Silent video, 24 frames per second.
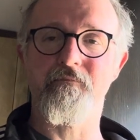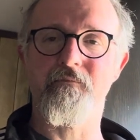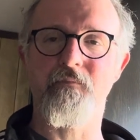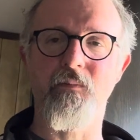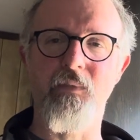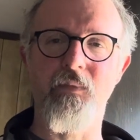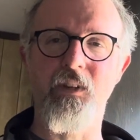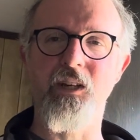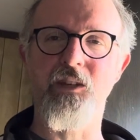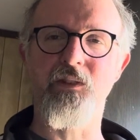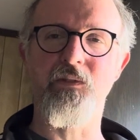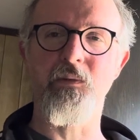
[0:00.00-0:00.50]

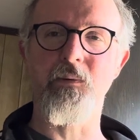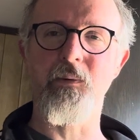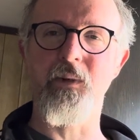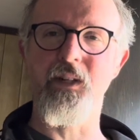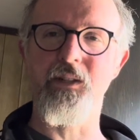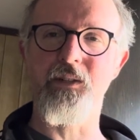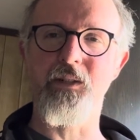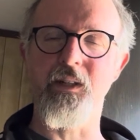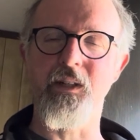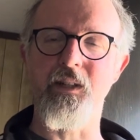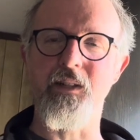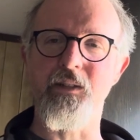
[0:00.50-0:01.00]
Thanks for
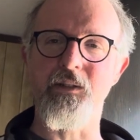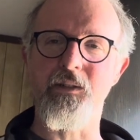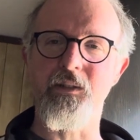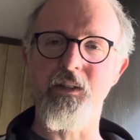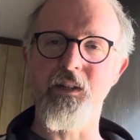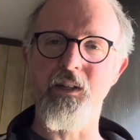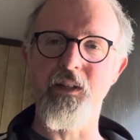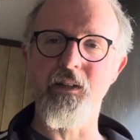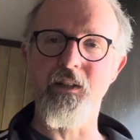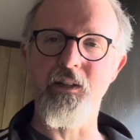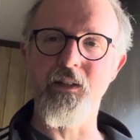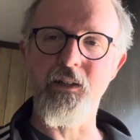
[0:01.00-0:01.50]
watching, and I'll see
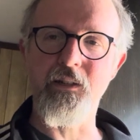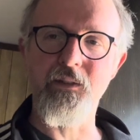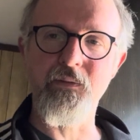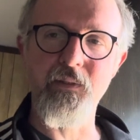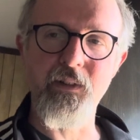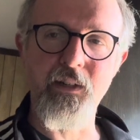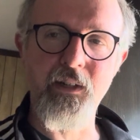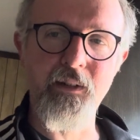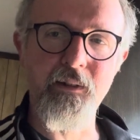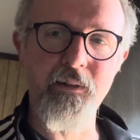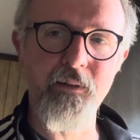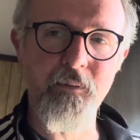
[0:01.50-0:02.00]
you in the next
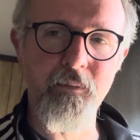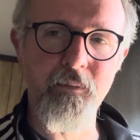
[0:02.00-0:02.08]
video.